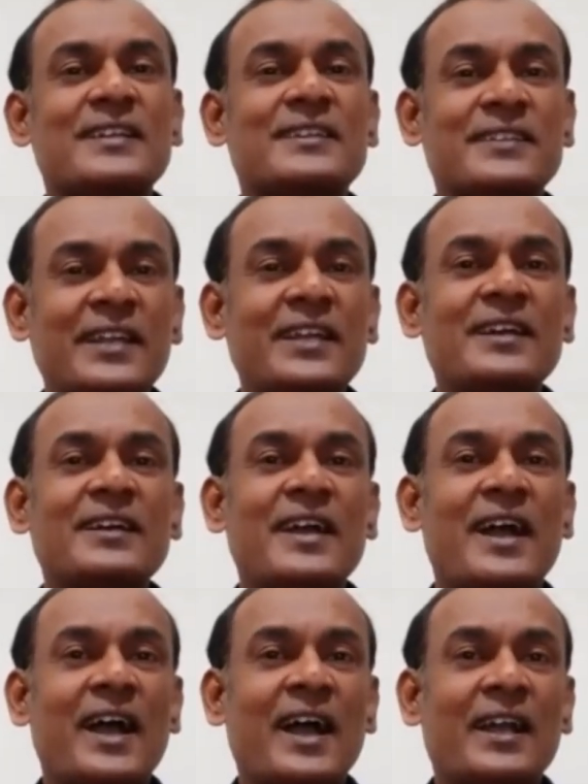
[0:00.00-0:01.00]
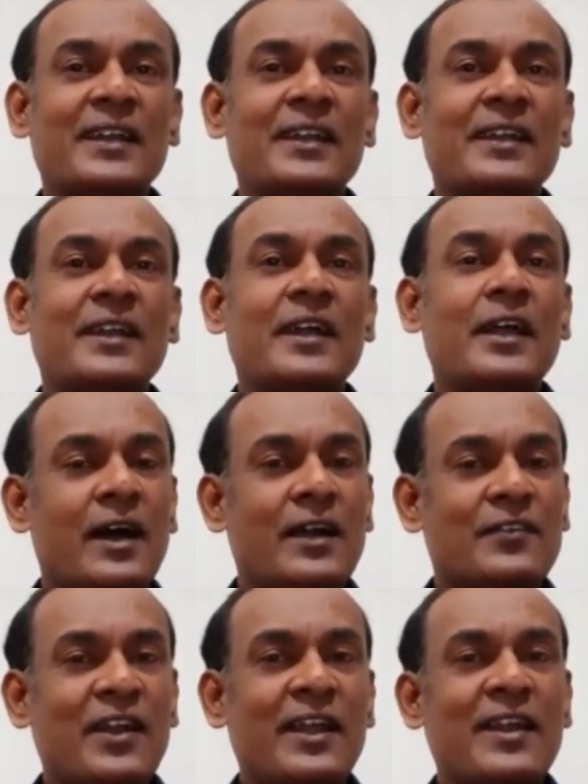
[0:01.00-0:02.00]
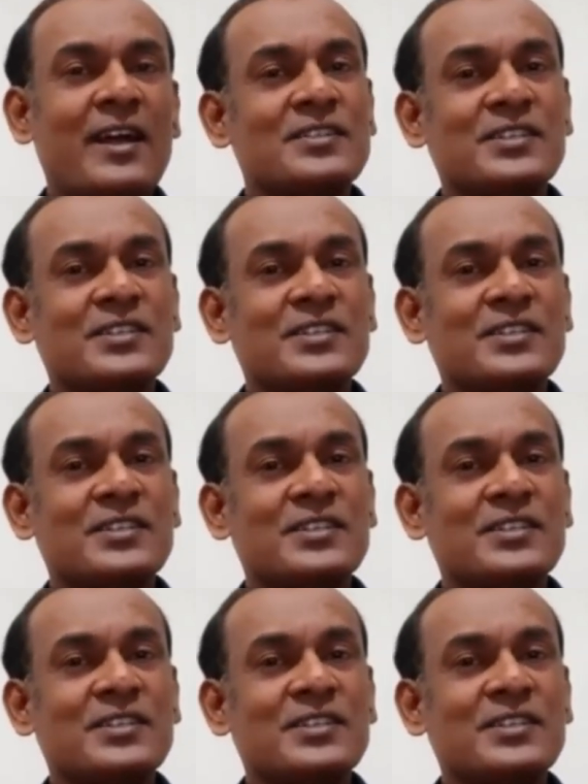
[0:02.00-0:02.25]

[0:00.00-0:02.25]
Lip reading: think and try and answer